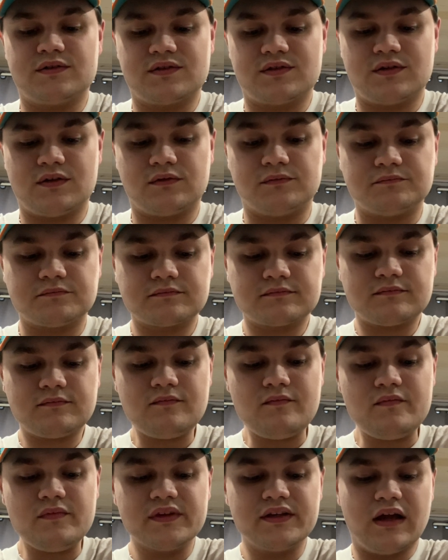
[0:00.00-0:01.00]
So
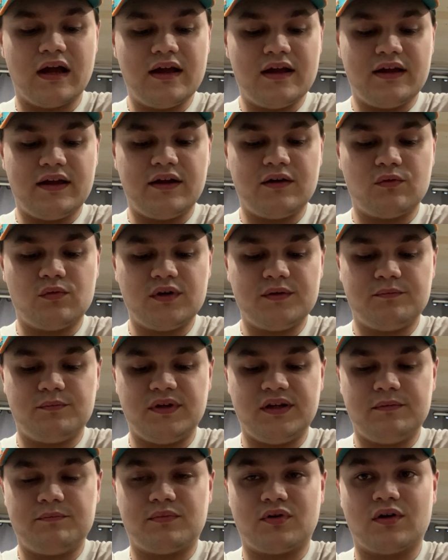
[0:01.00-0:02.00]
it would
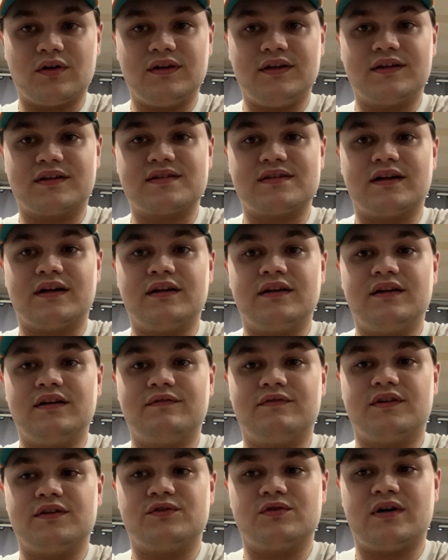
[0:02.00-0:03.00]
be pretty exciting
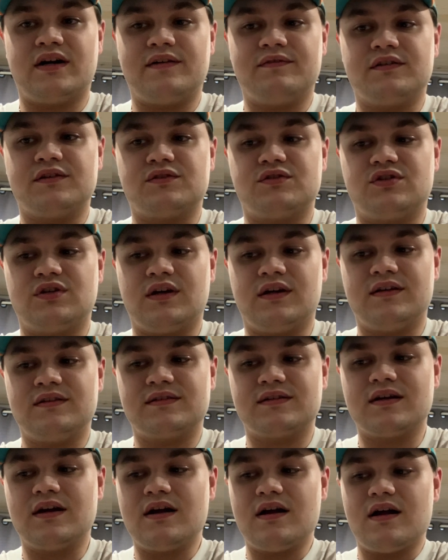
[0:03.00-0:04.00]
if they drafted Chase.
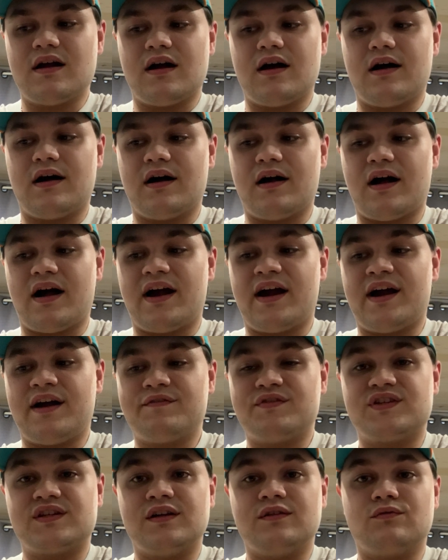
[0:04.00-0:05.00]
I
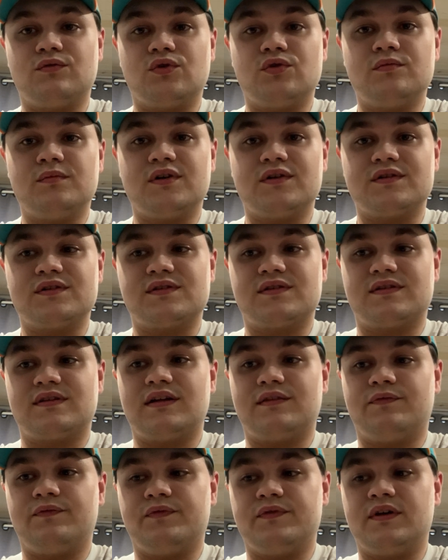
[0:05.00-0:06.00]
have seen rumors
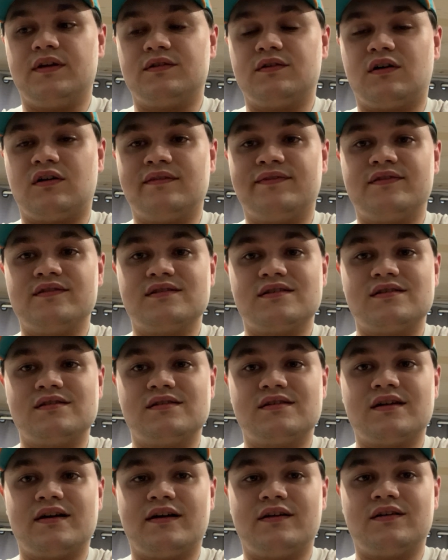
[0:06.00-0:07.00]
that a Dolphins
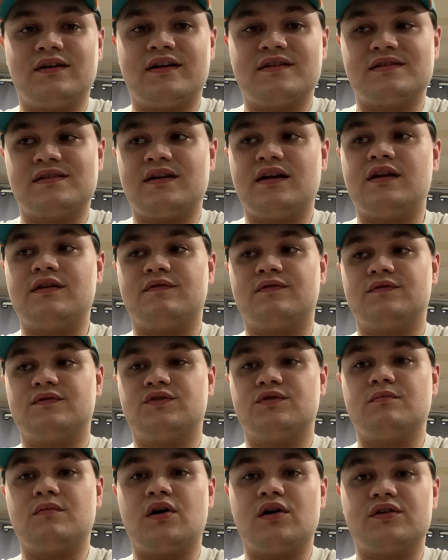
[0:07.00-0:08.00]
insider has said if
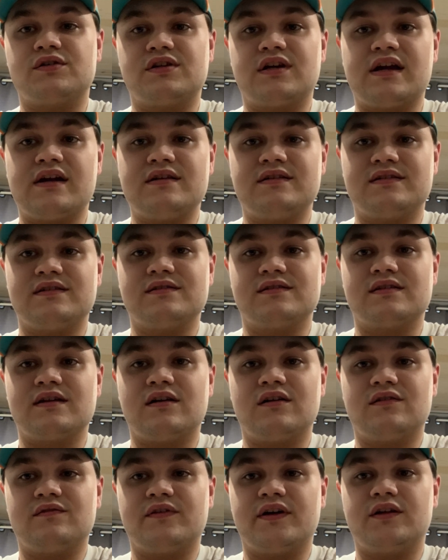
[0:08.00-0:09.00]
Jamar Chase is
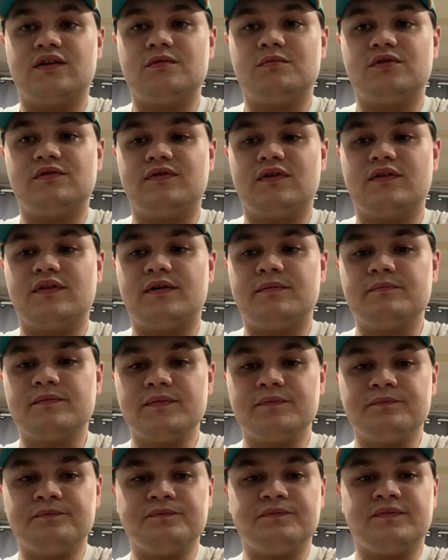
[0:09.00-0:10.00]
there available for them,
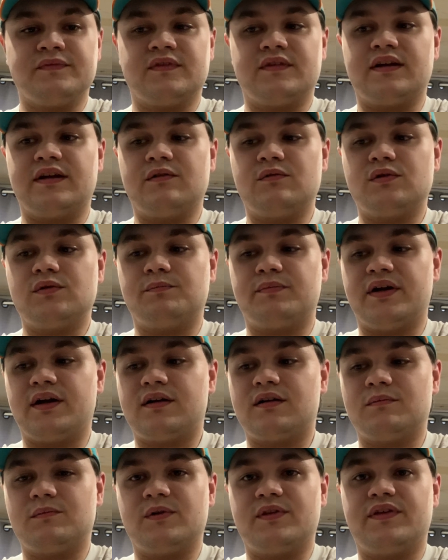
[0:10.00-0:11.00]
they will pick
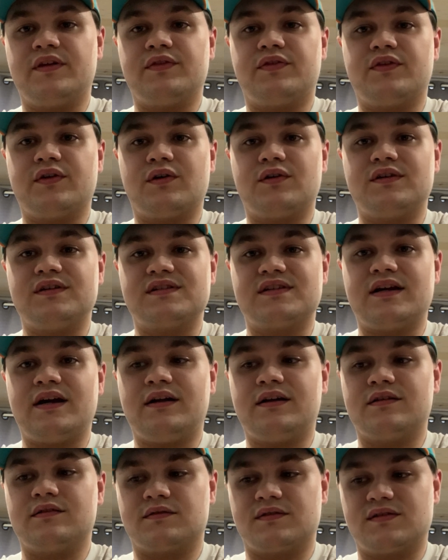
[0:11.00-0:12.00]
him within 30
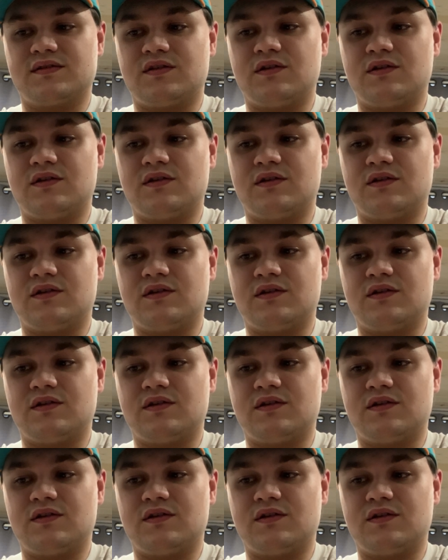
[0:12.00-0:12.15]
seconds.